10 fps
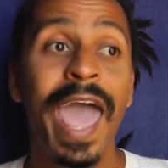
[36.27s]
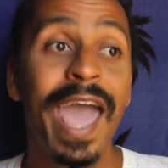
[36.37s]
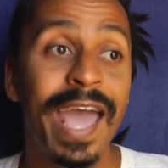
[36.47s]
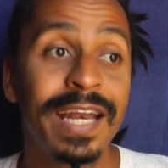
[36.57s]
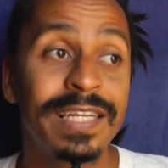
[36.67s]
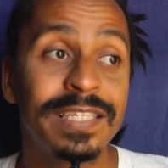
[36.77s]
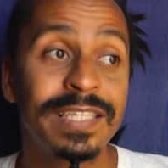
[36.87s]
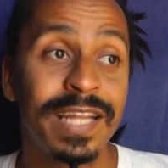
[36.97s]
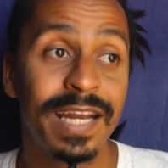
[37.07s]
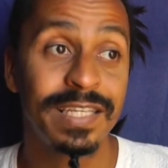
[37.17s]

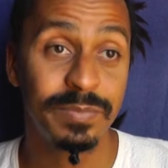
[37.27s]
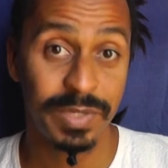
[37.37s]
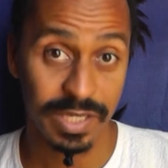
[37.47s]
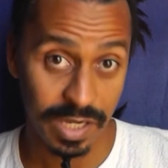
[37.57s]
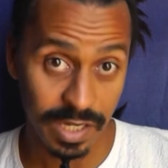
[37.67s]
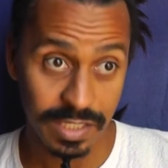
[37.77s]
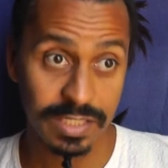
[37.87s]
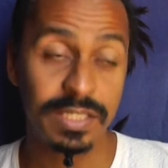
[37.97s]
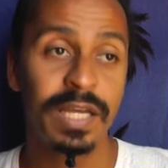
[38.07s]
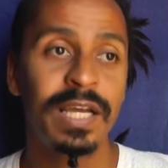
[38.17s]
and that is
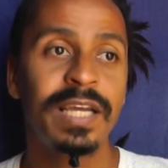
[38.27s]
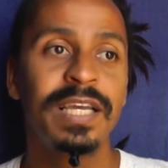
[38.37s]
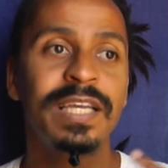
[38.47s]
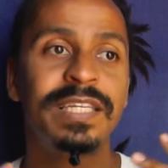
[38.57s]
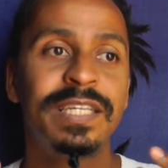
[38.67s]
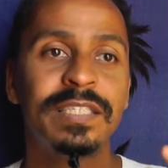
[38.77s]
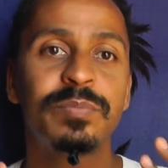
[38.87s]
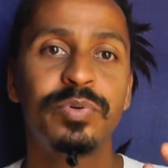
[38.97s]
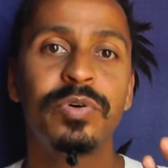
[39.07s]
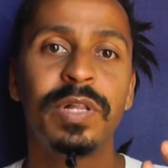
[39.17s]
because it
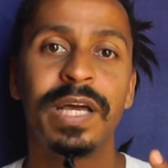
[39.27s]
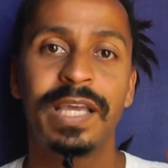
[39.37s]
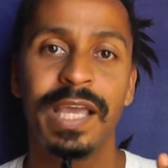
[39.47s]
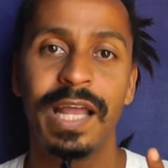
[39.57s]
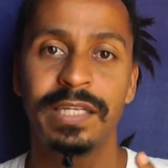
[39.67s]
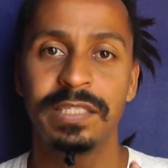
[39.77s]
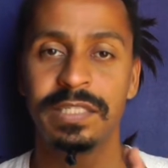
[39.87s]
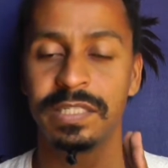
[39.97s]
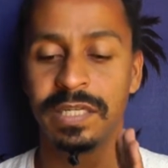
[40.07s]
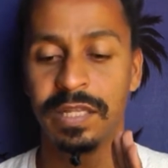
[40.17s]
doesn't pull
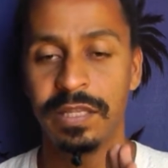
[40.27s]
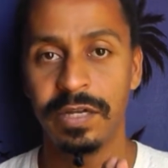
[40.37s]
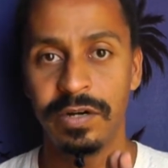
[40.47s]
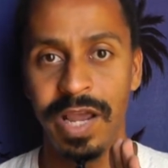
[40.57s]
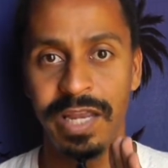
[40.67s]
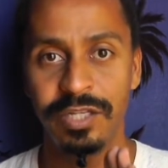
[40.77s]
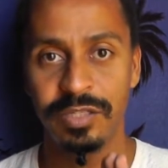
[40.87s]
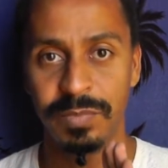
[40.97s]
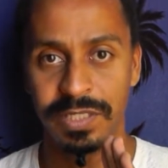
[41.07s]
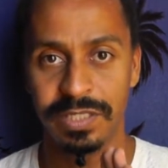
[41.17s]
against the
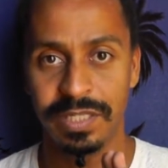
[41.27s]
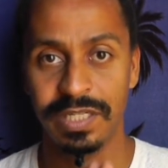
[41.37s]
range muscle.